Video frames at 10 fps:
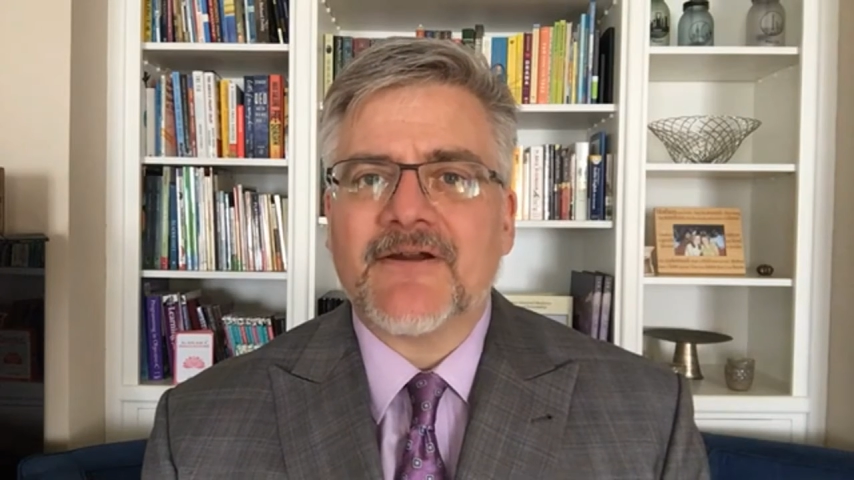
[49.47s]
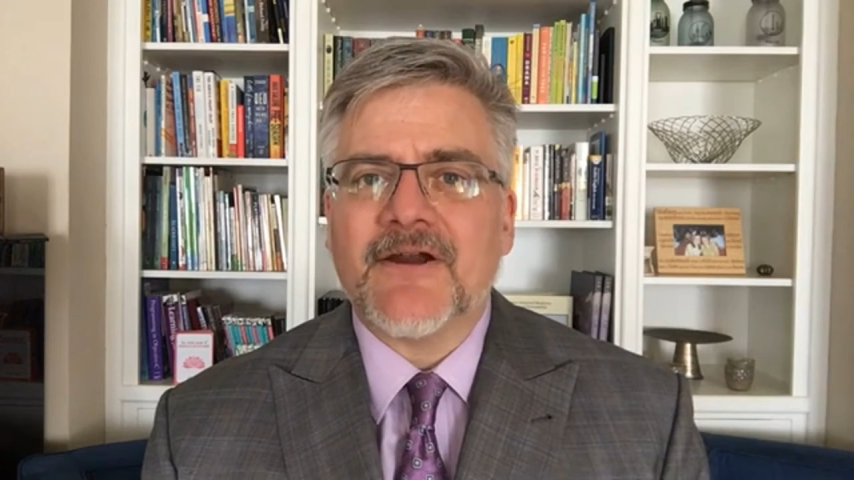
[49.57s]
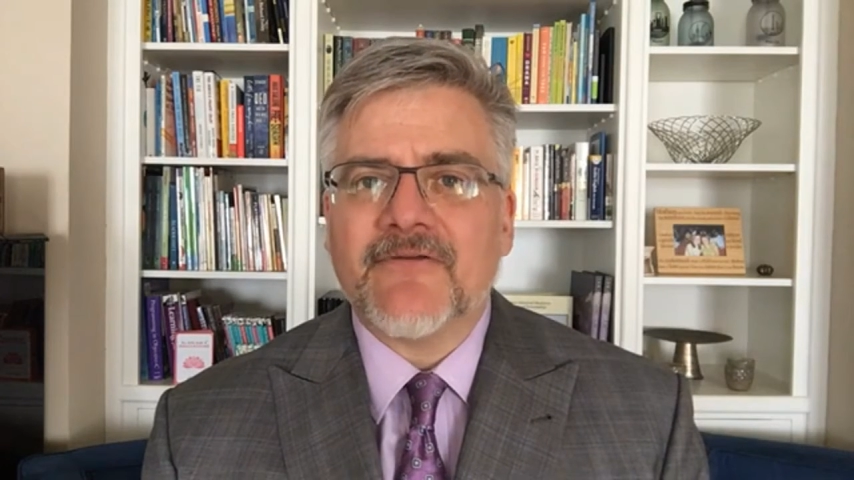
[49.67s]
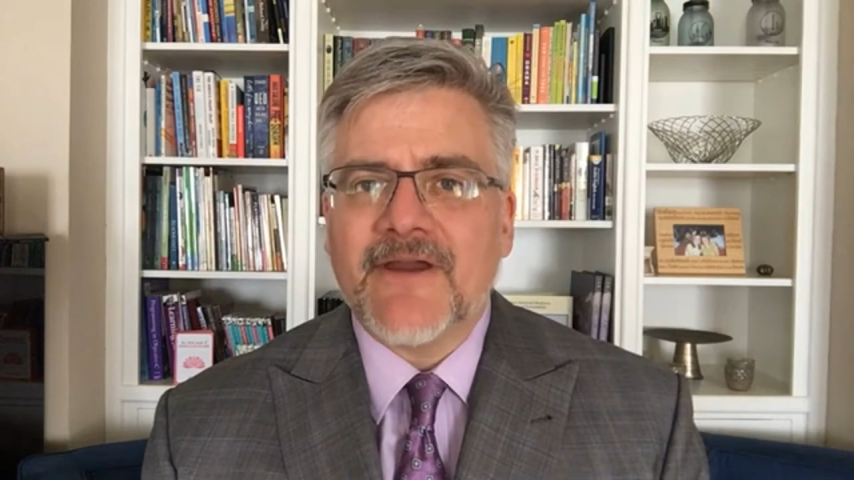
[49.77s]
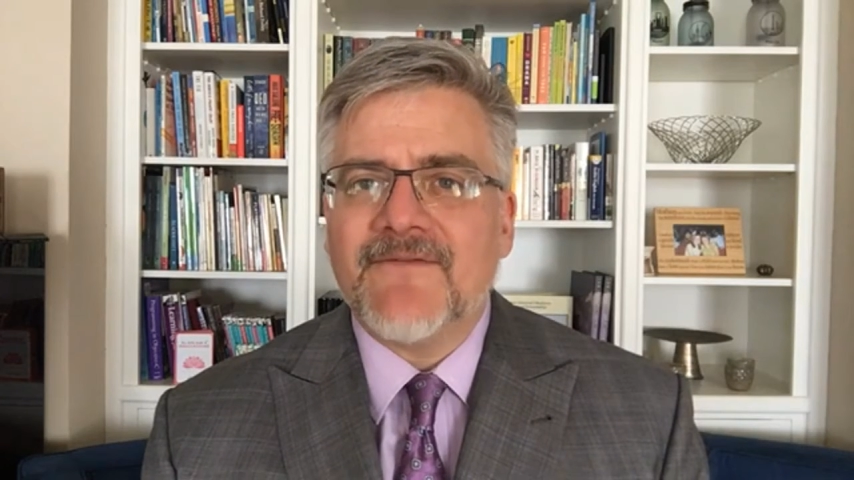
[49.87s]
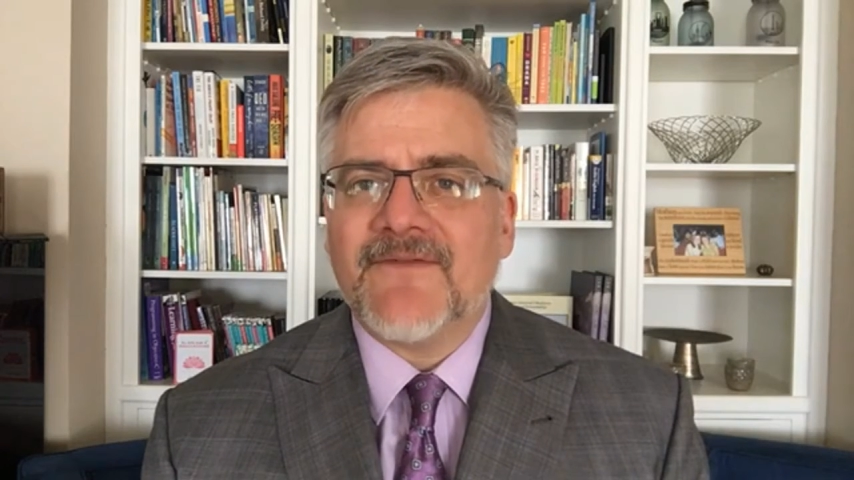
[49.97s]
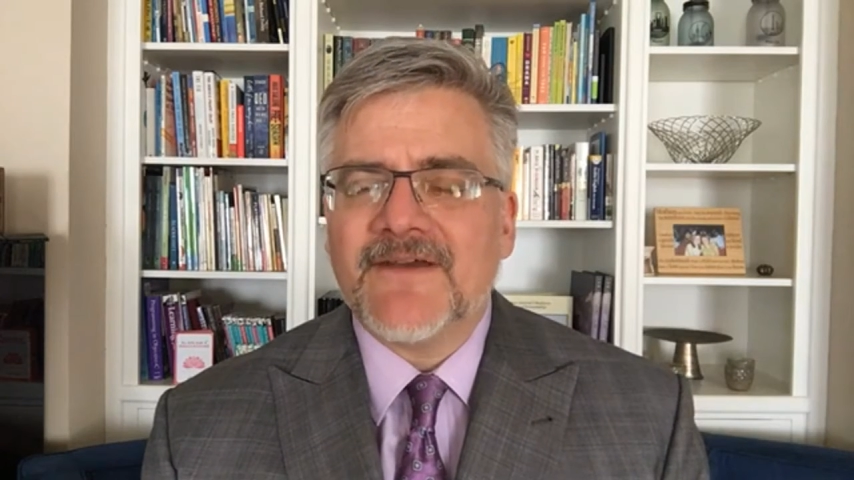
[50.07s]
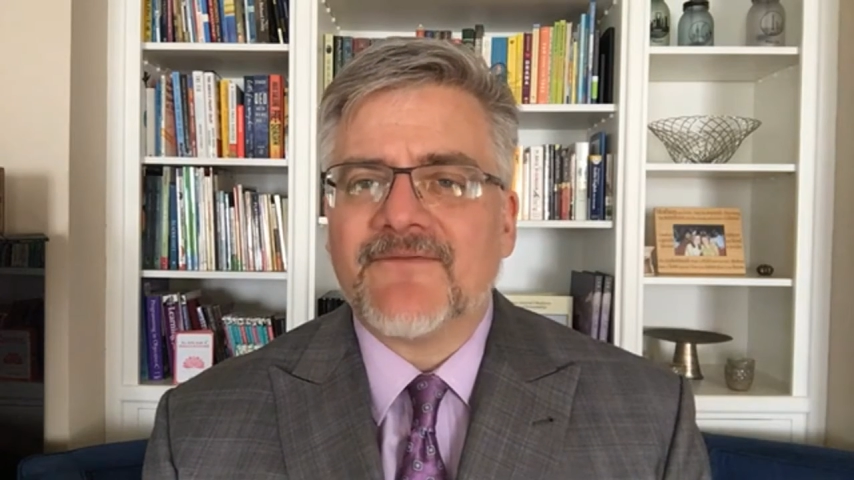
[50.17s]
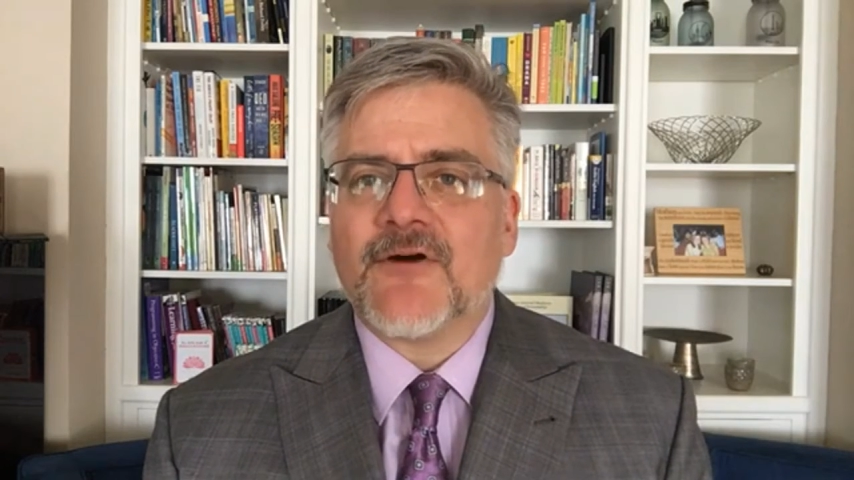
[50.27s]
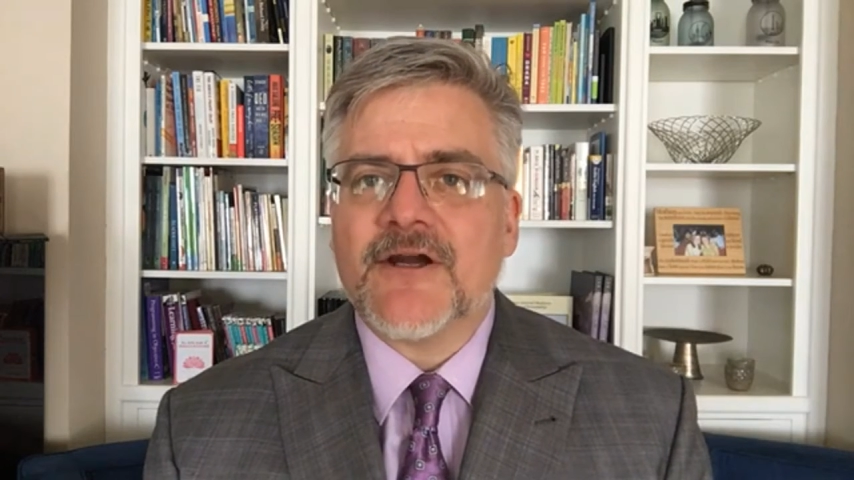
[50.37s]
are a great
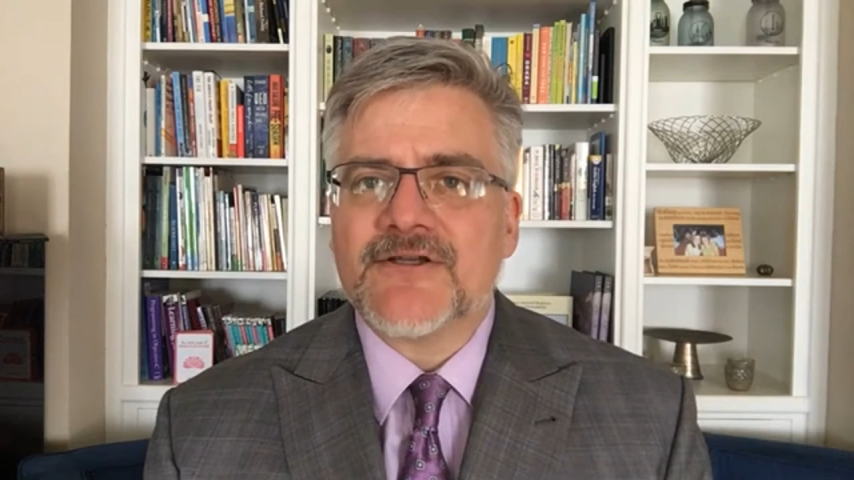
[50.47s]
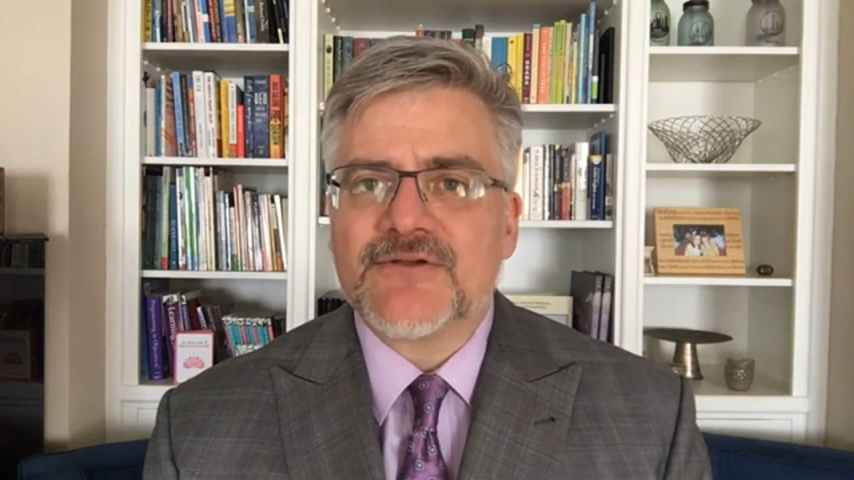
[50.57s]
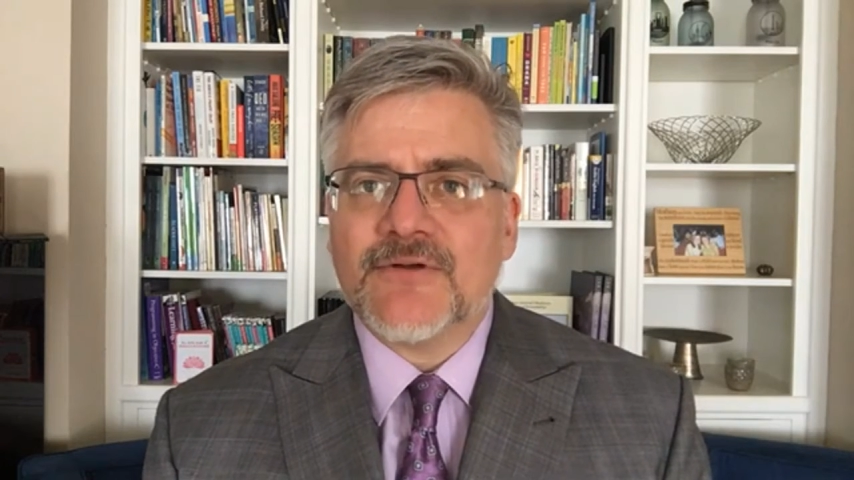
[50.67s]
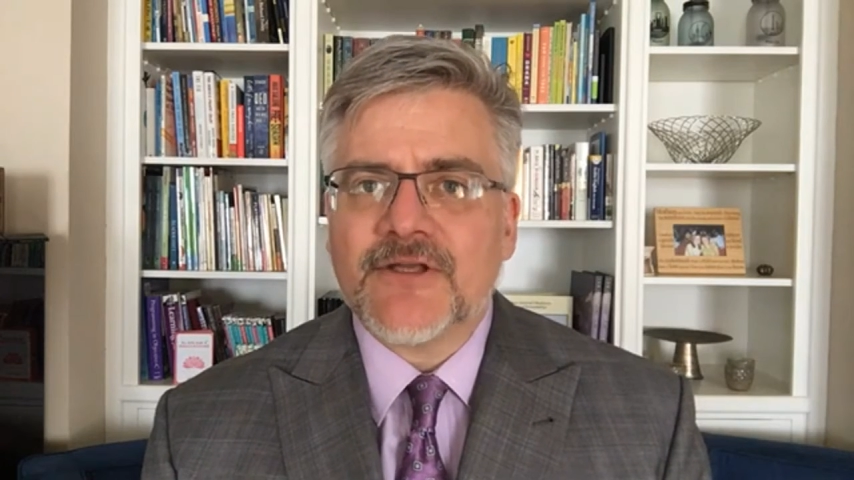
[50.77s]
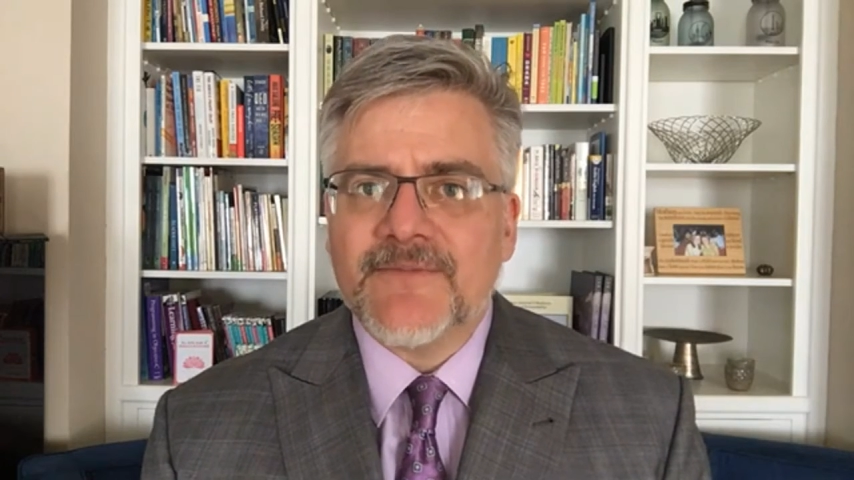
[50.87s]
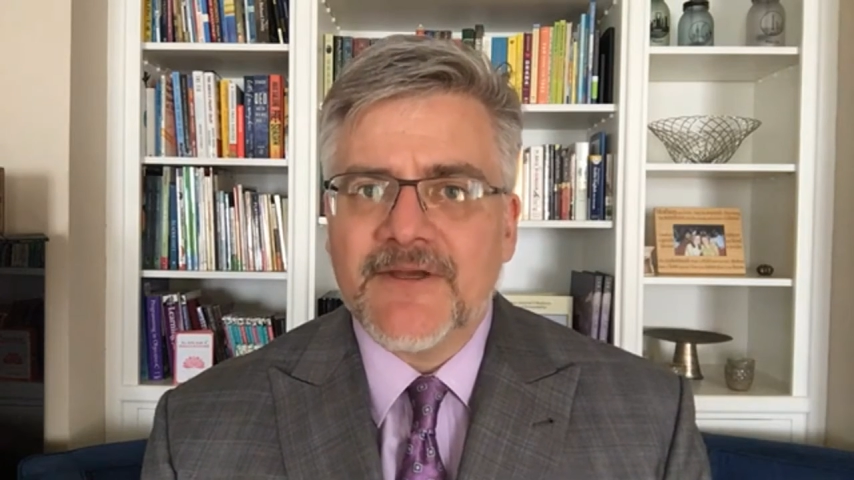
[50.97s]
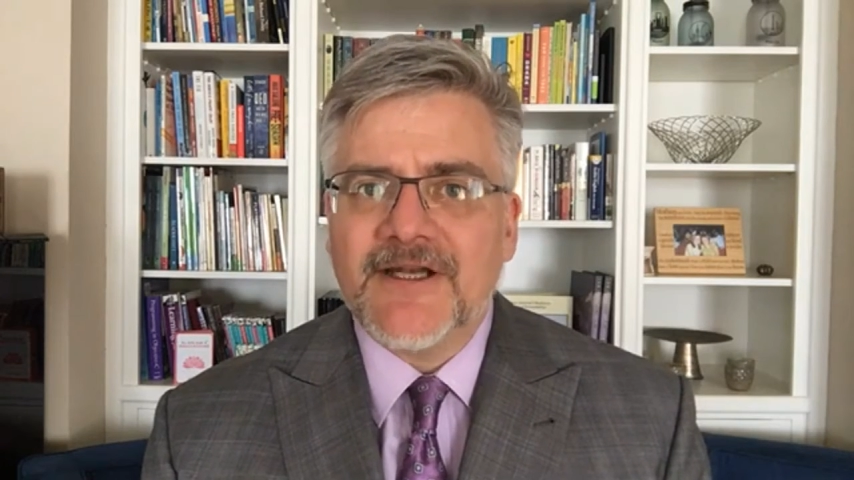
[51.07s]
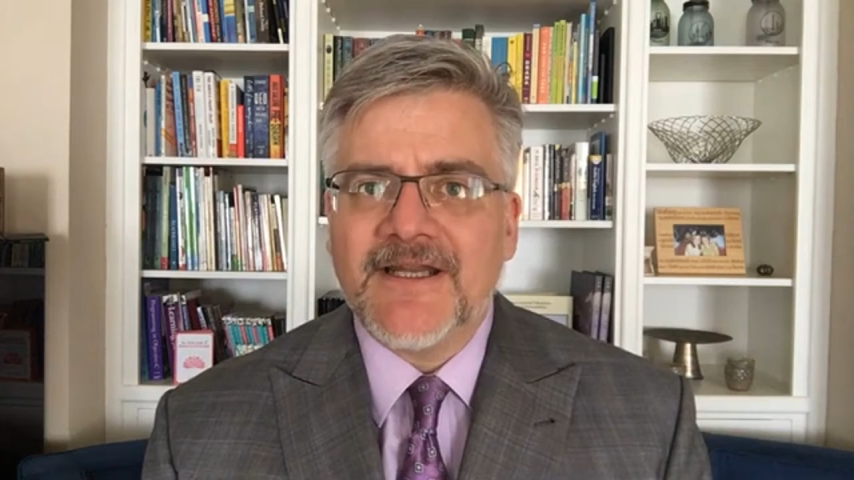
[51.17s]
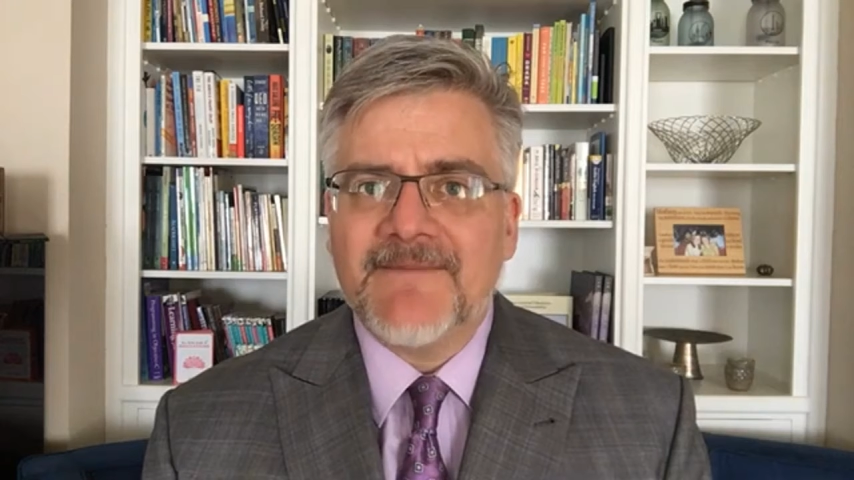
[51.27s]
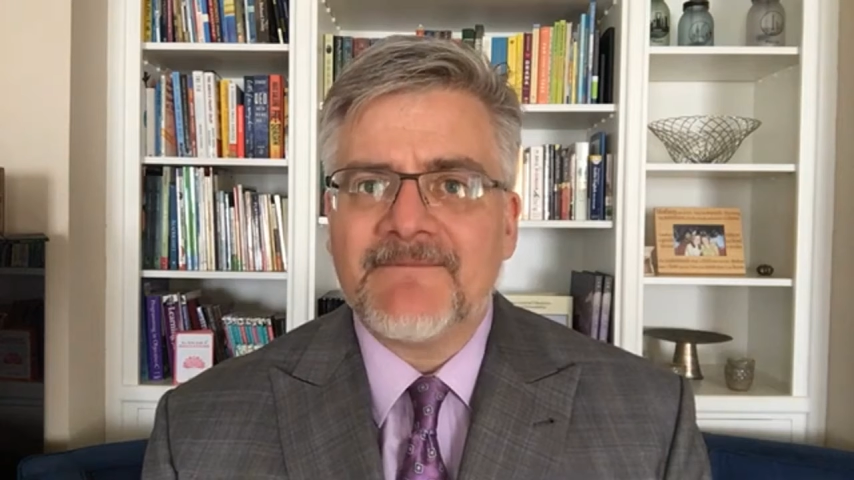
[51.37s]
fit for our school
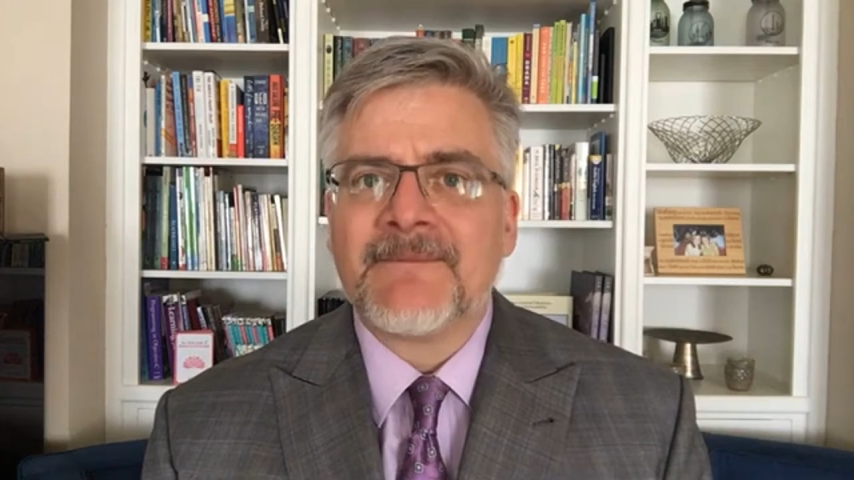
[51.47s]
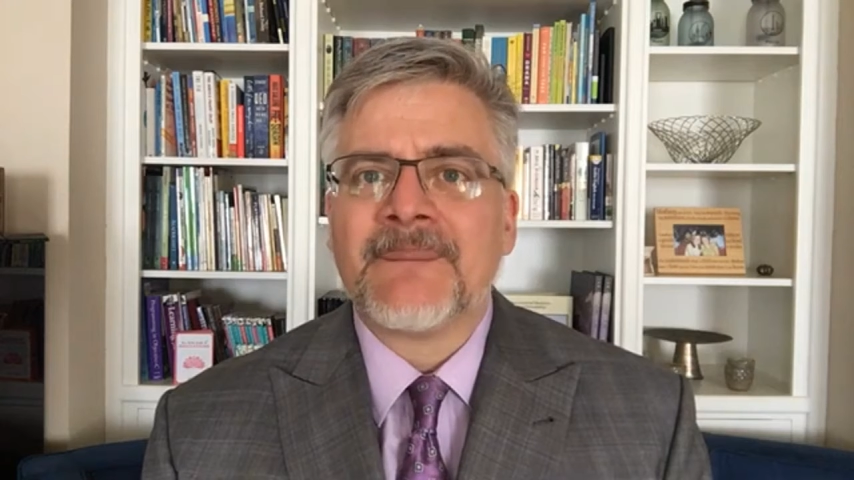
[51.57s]
community